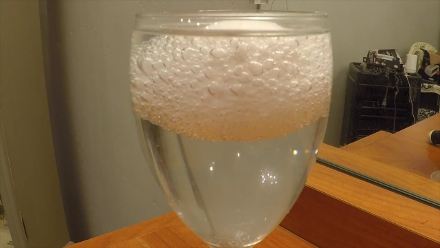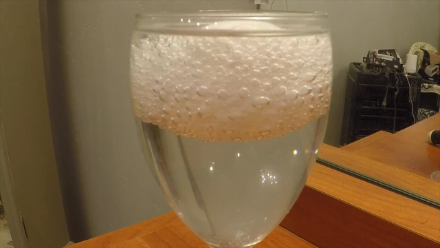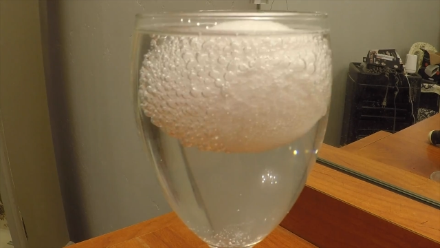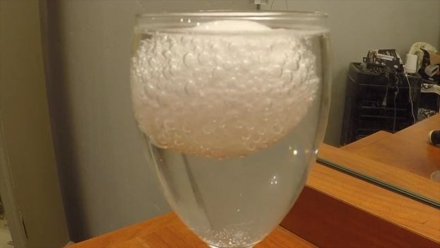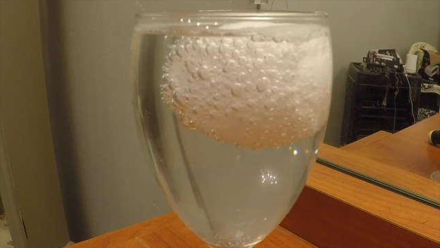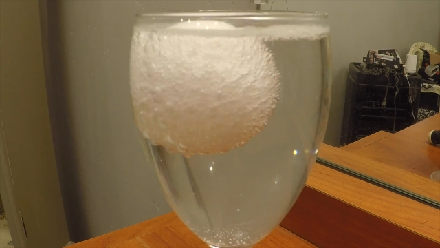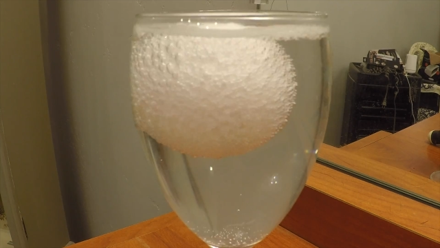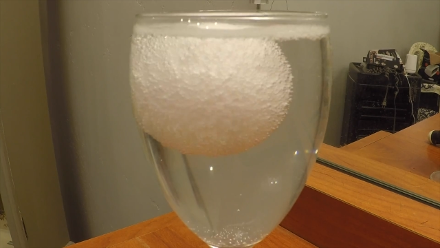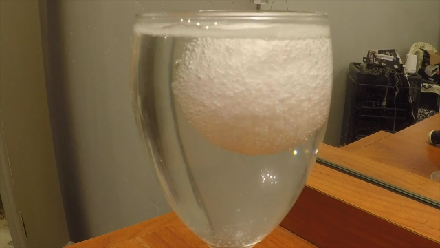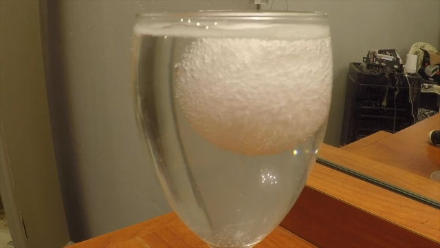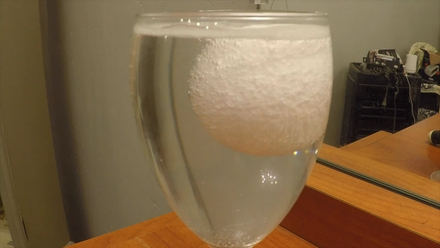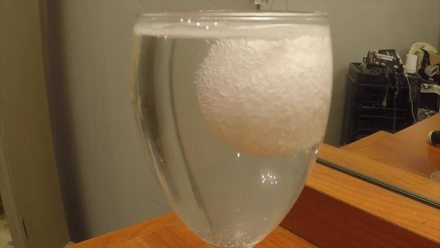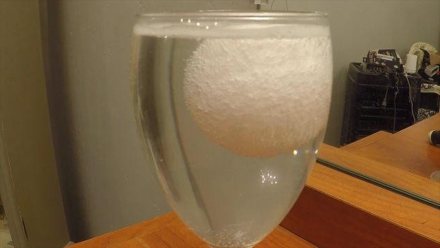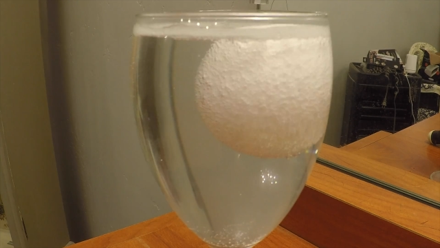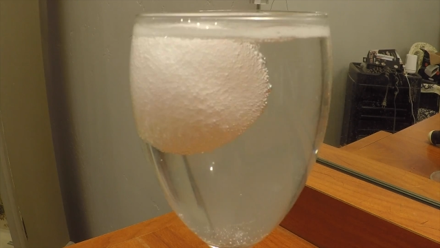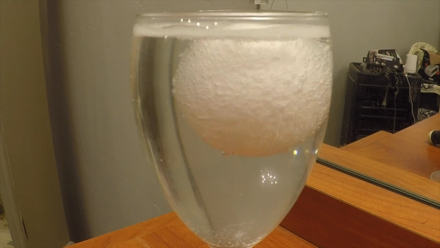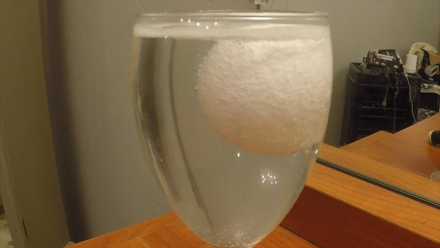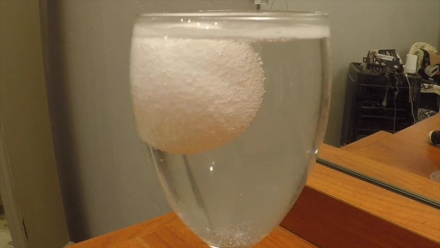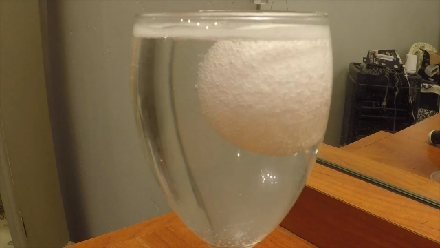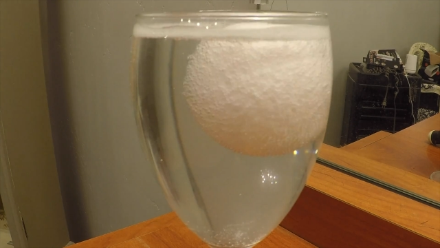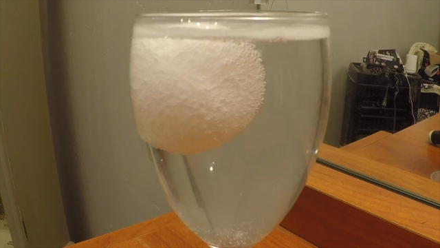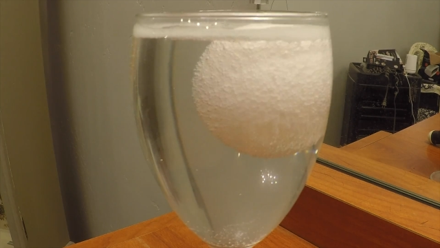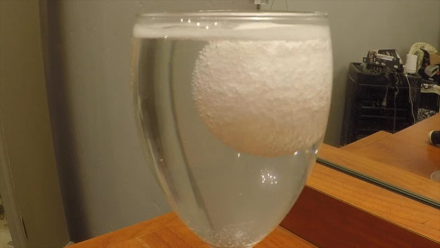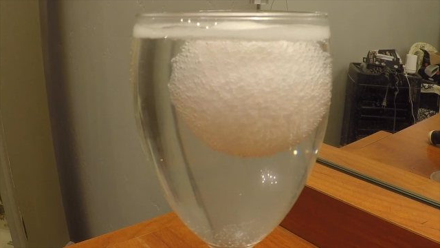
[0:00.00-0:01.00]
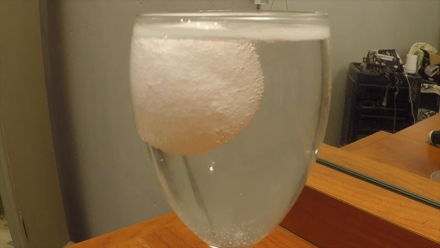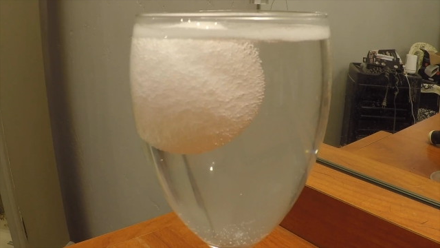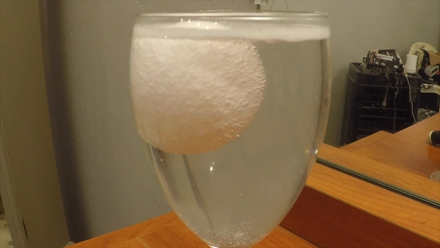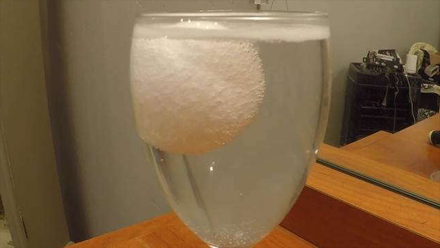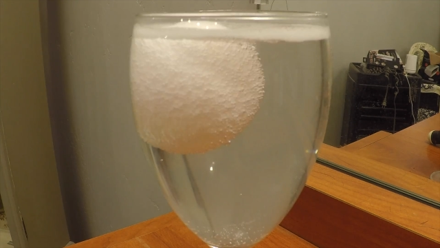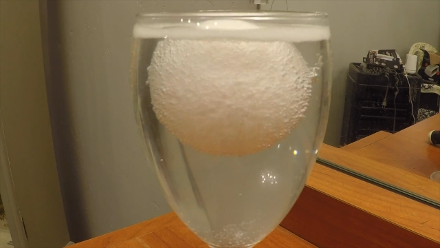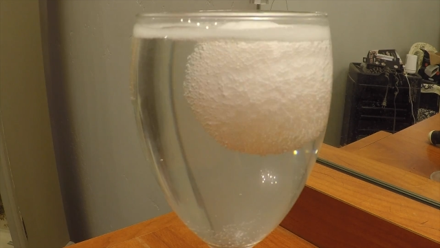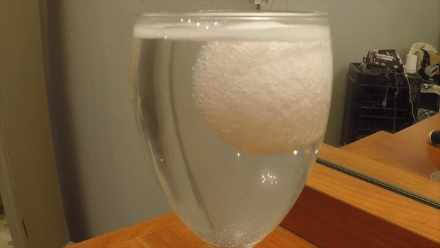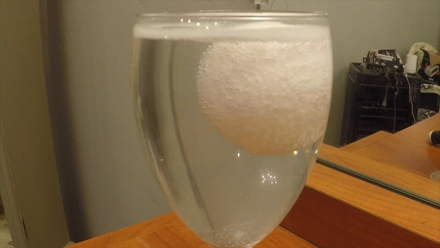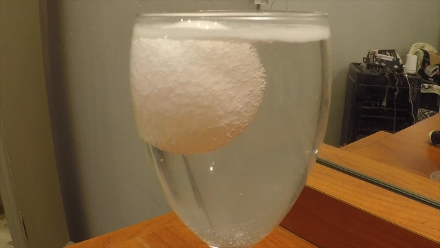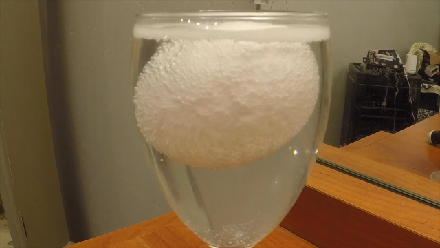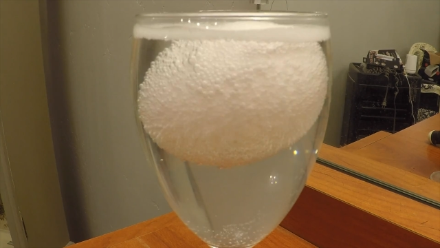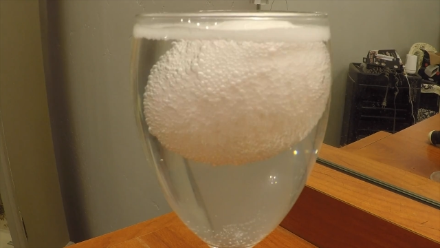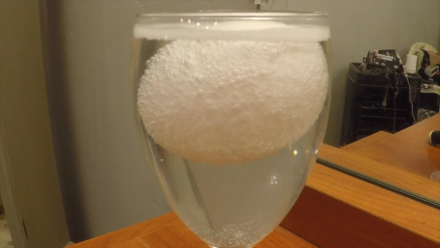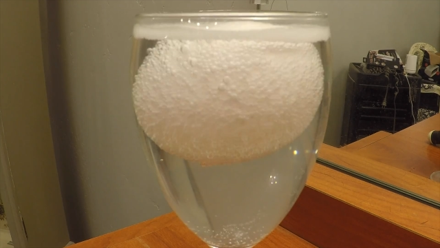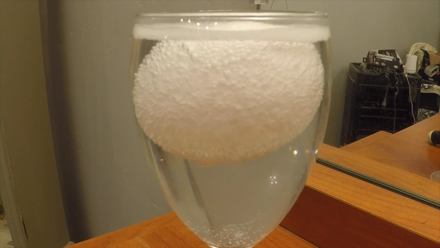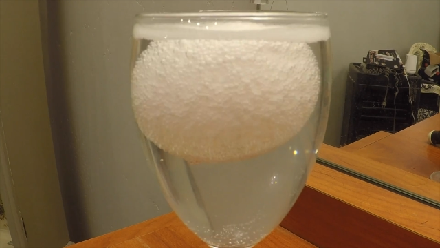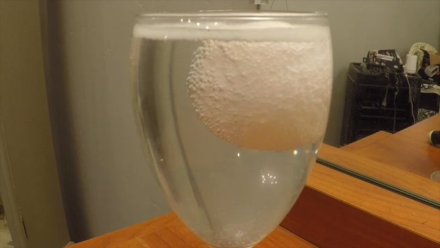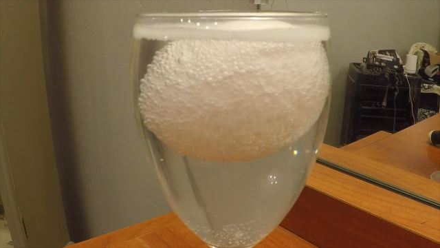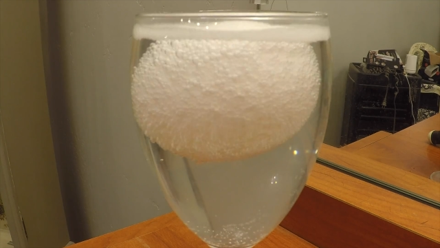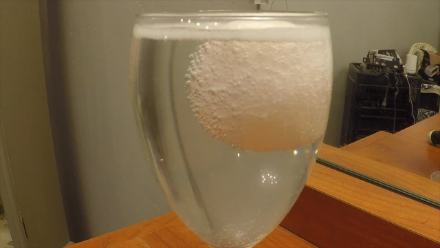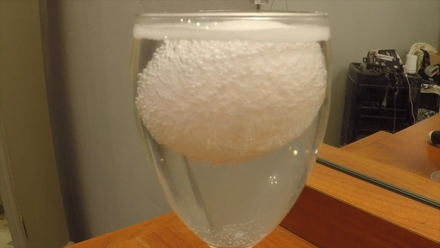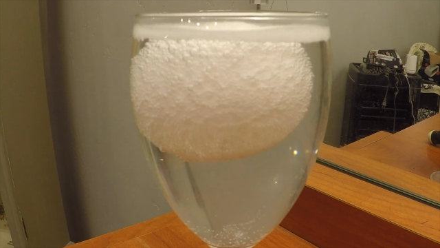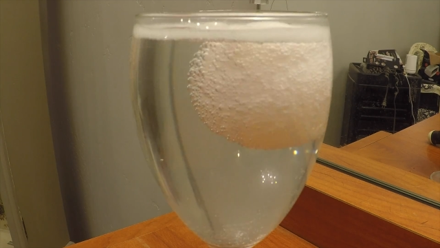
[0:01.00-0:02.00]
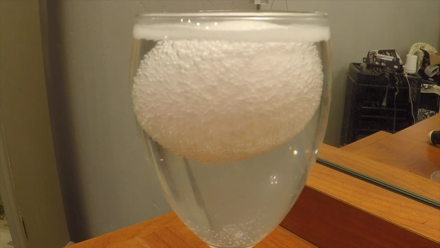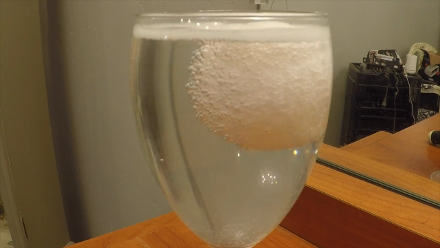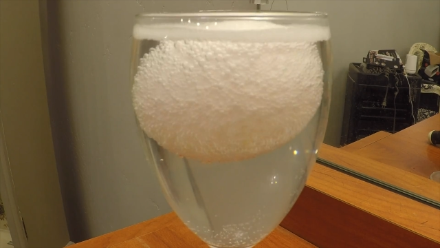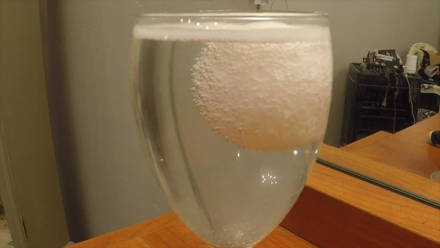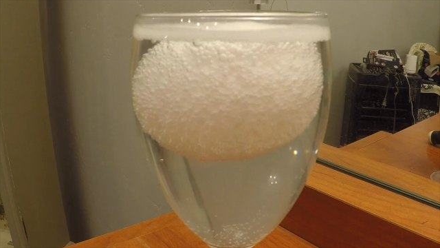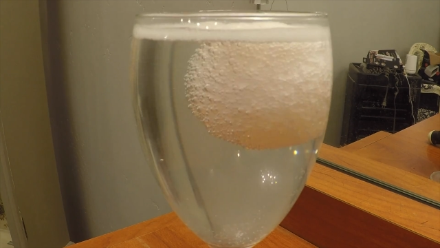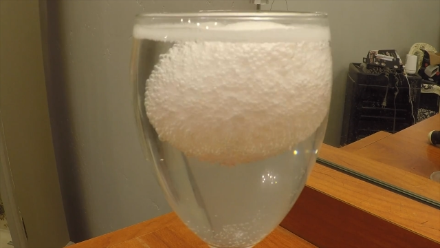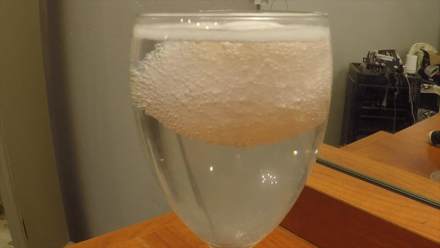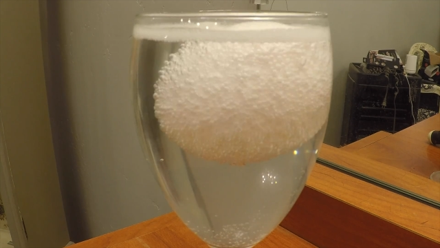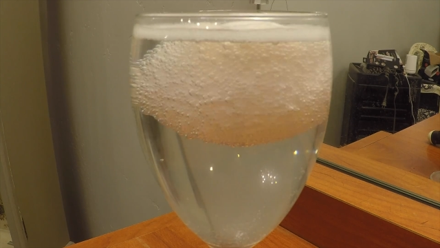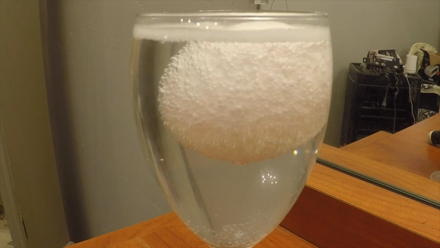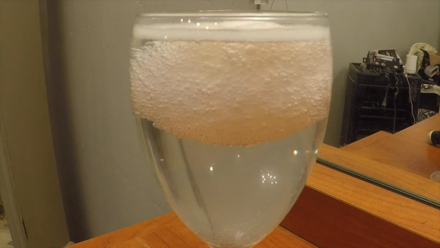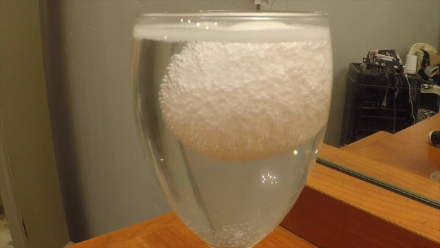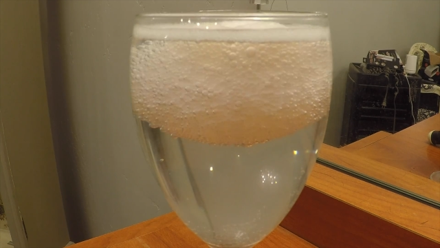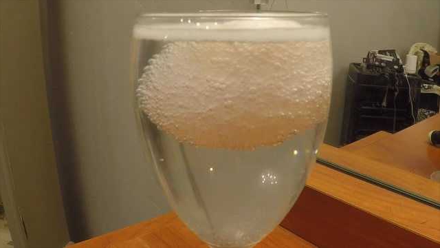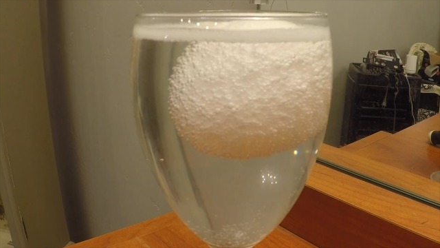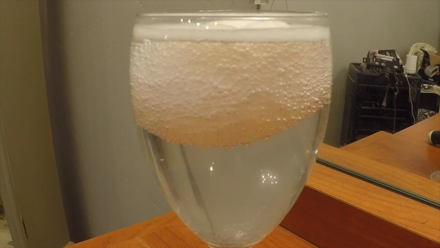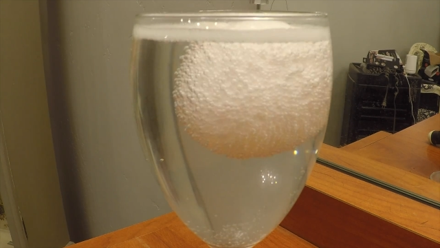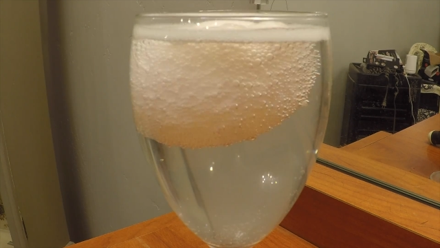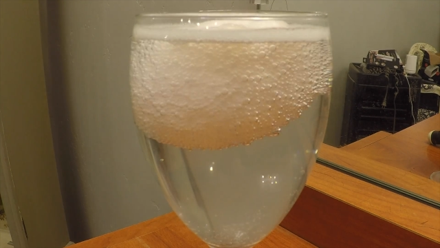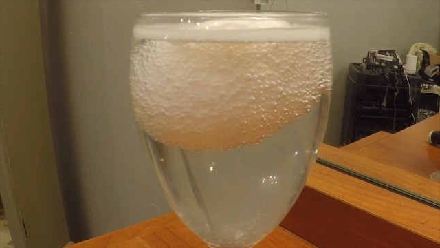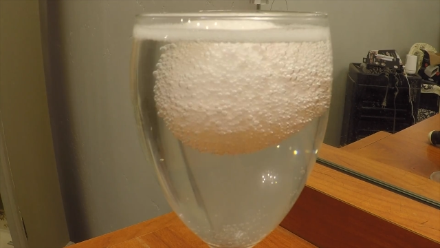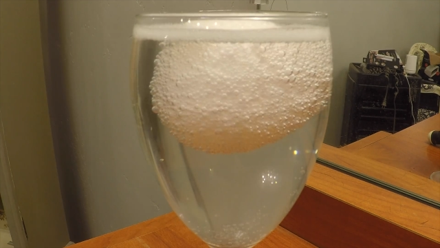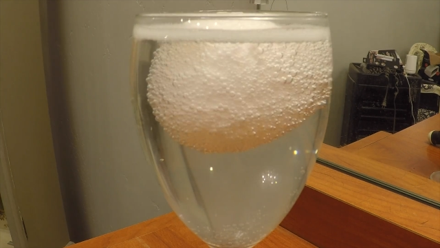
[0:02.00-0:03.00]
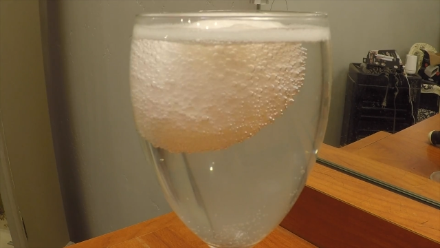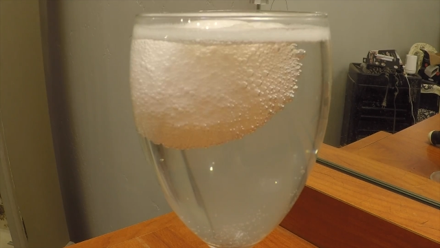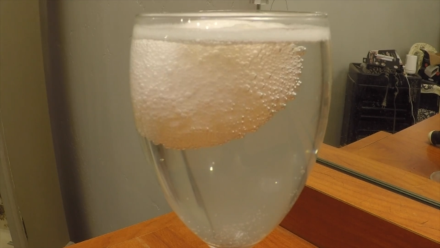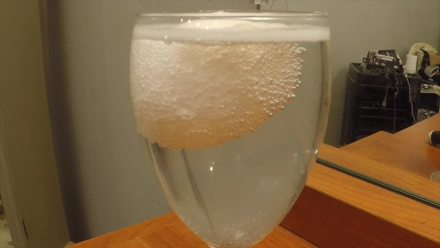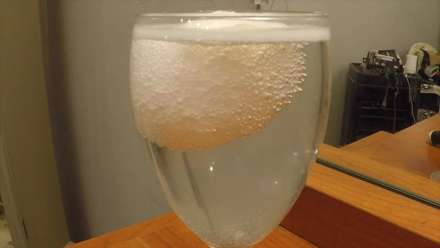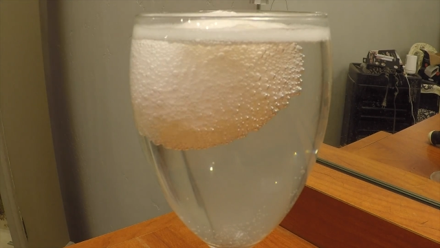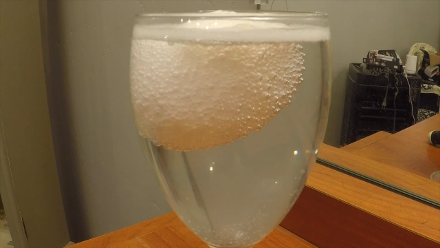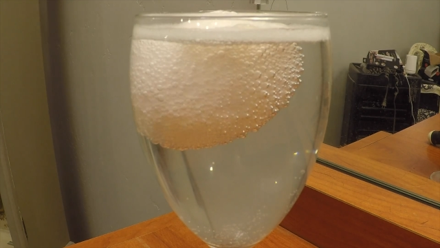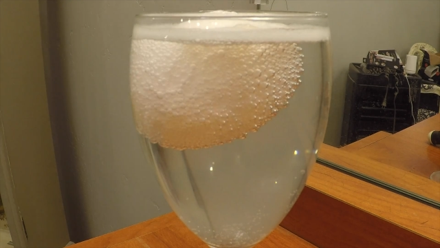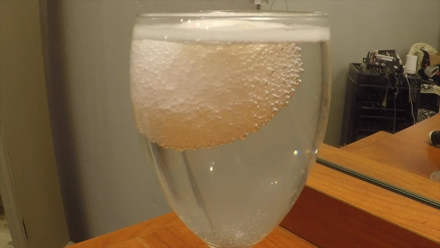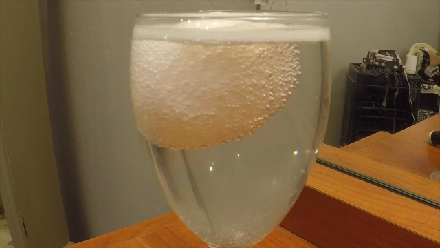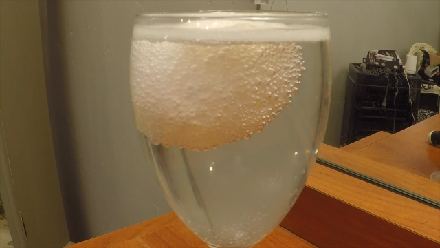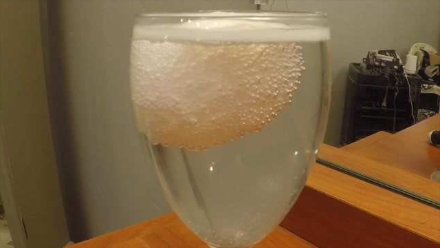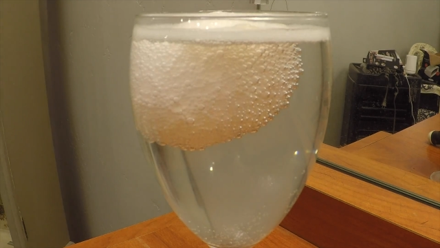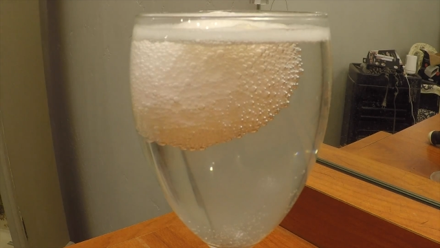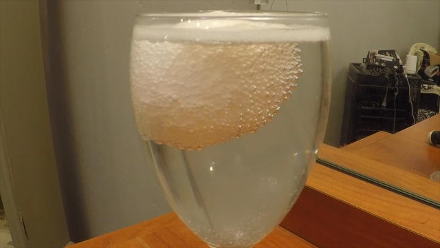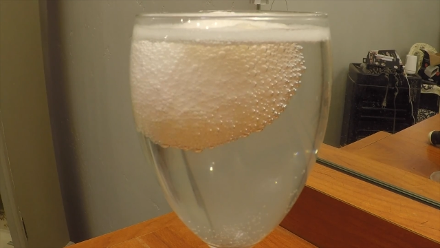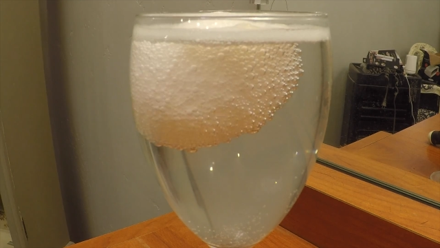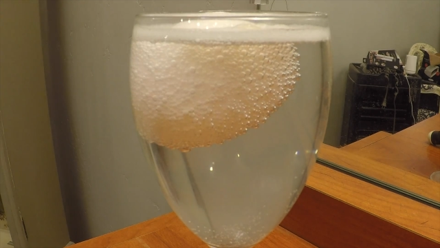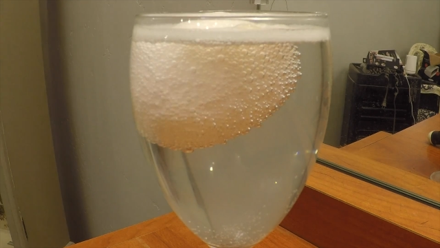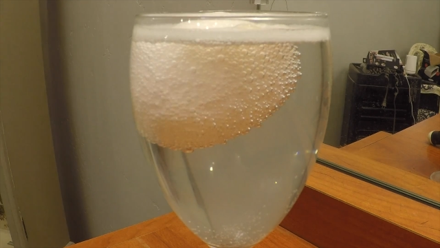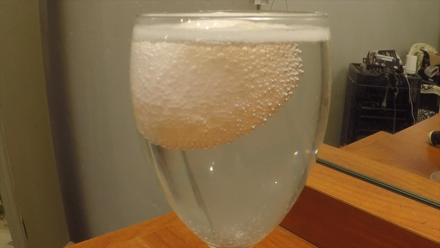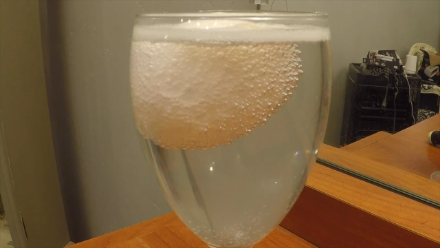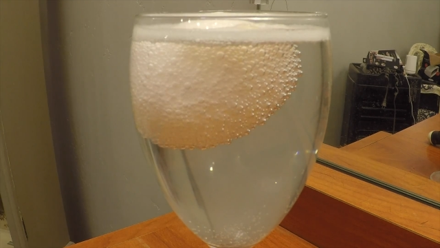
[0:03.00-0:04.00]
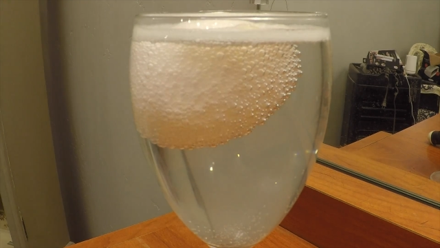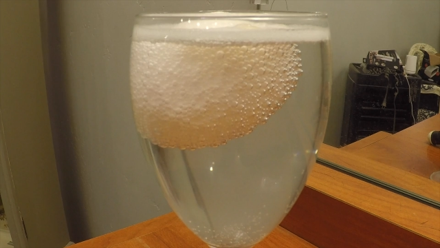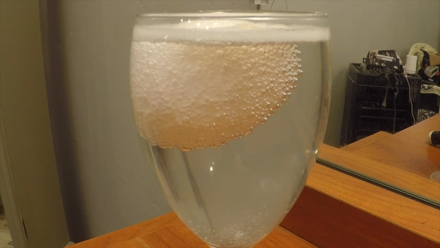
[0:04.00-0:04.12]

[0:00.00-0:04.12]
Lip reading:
Nobody's mouth can be seen.